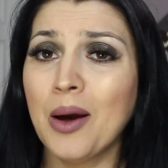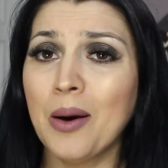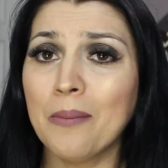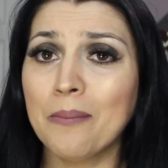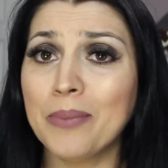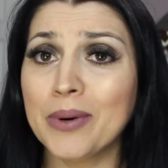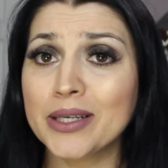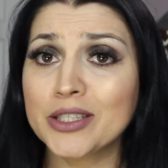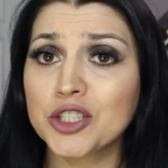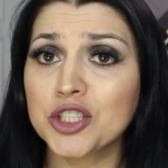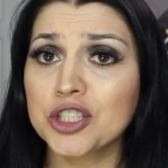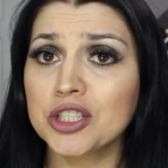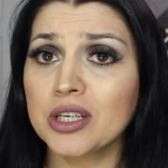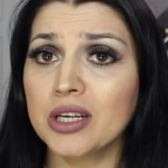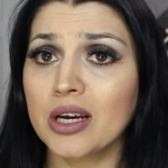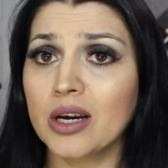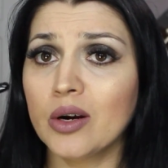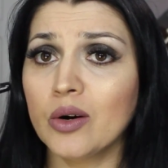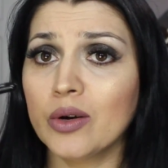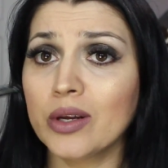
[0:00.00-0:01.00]
But you
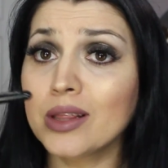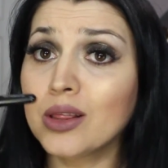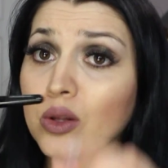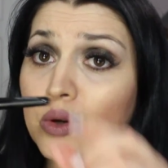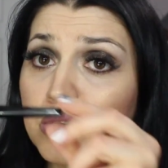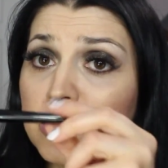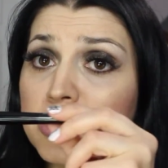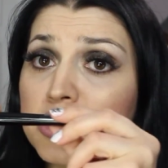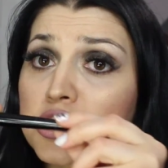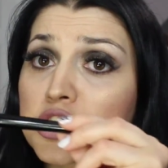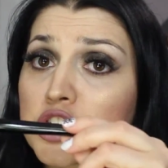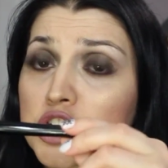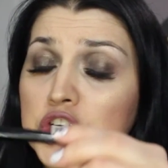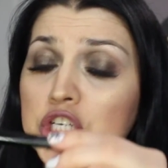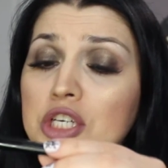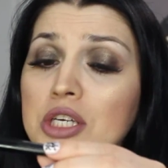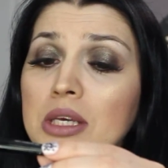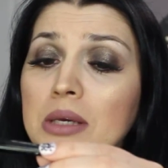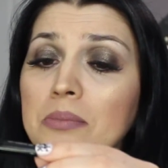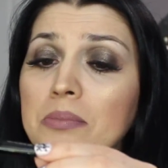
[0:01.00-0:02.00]
know, it looks
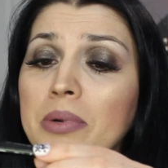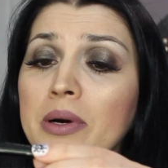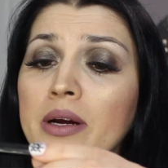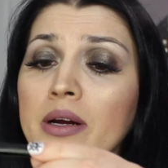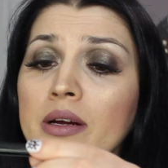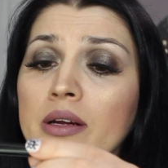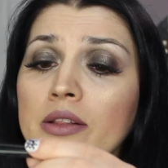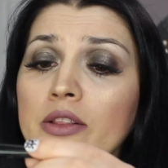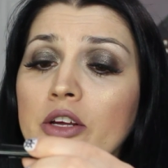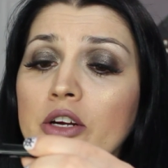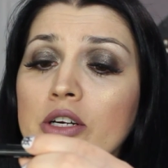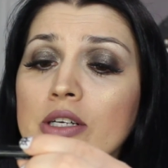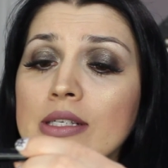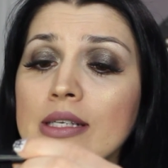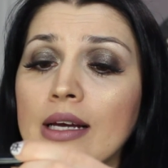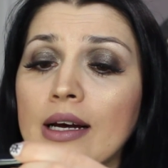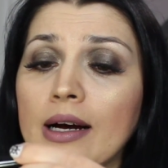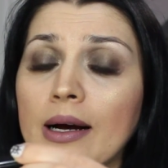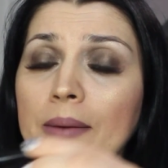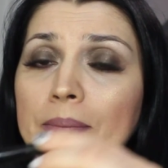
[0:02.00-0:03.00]
cheap. There's
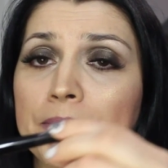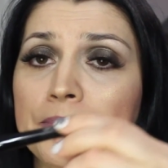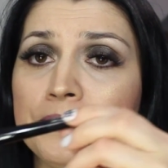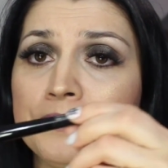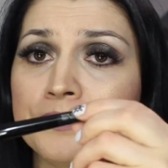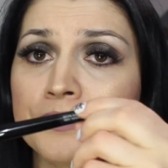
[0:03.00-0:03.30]
a